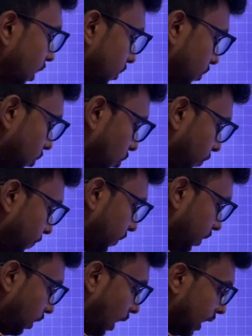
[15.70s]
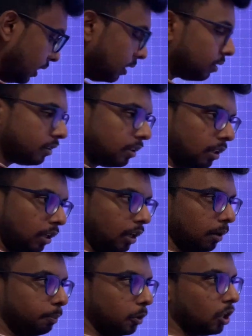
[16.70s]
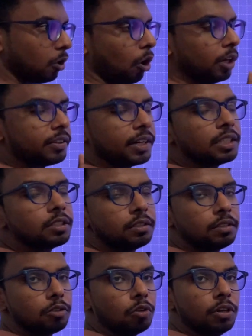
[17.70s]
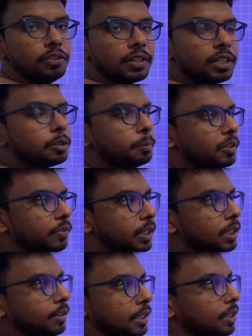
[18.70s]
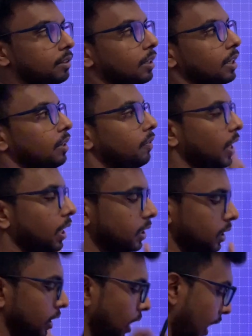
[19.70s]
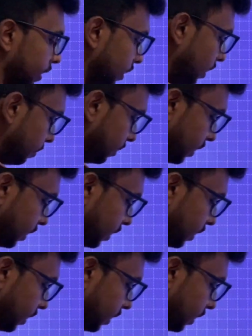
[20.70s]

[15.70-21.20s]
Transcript: So I'll just put a contrast between the single slit diffraction and the double